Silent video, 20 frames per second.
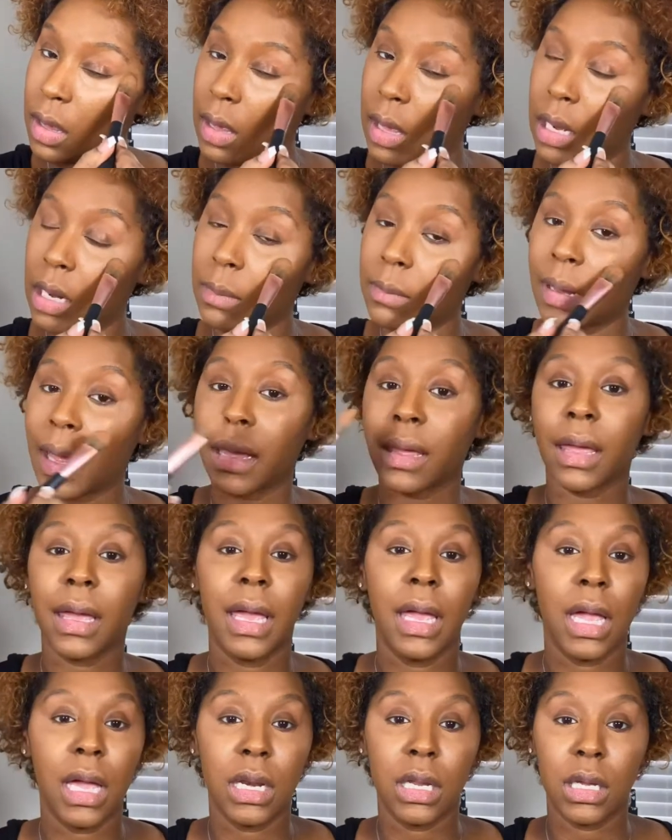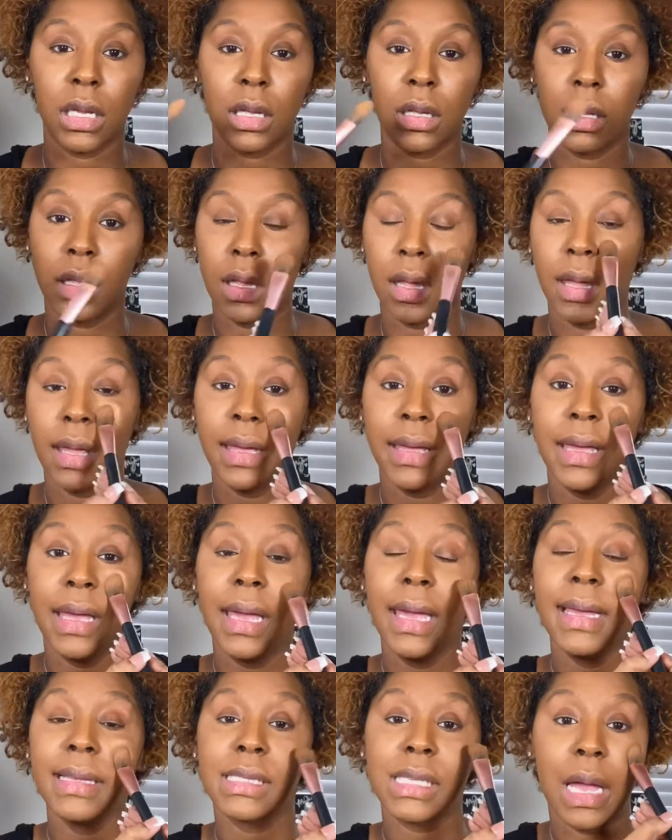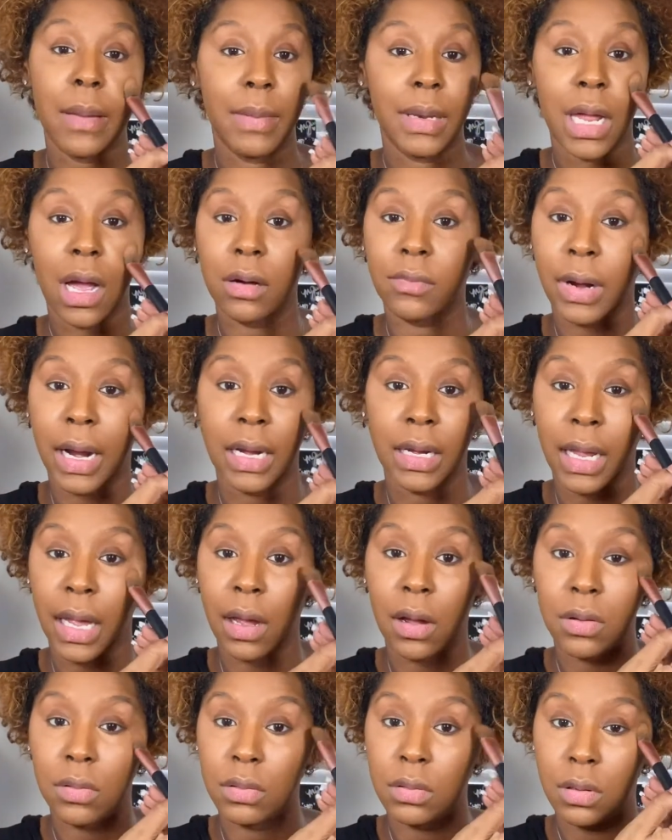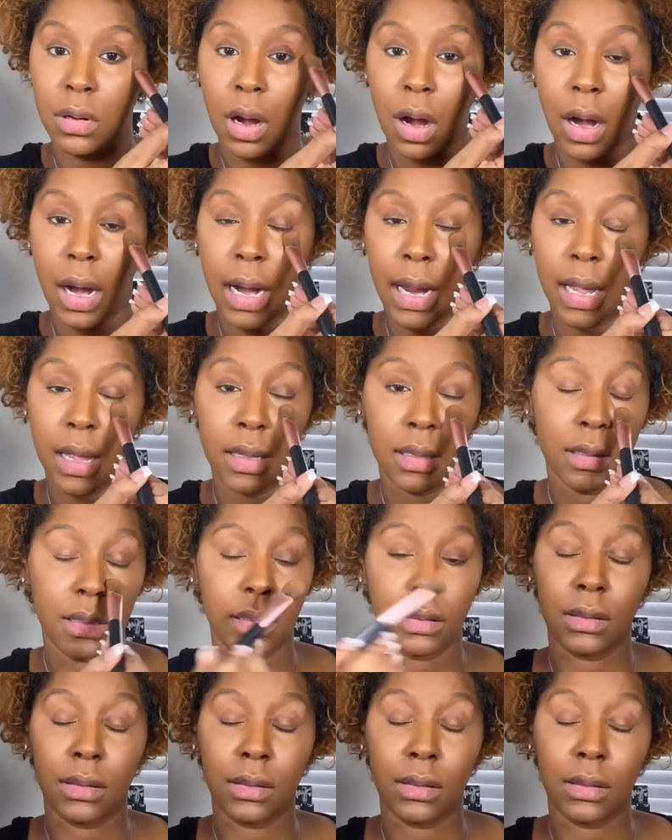and I'm like, Annie, he's coming out right now, all right?